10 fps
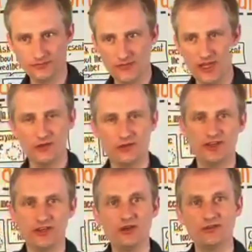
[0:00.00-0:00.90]
I could
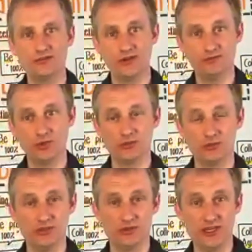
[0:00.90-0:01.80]
think of if you have
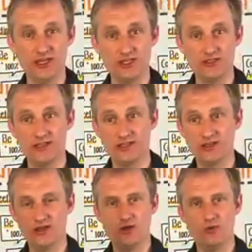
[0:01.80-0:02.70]
multiple locations, like
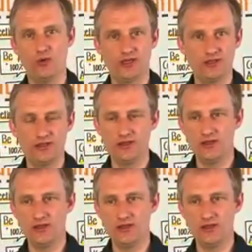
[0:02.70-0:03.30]
one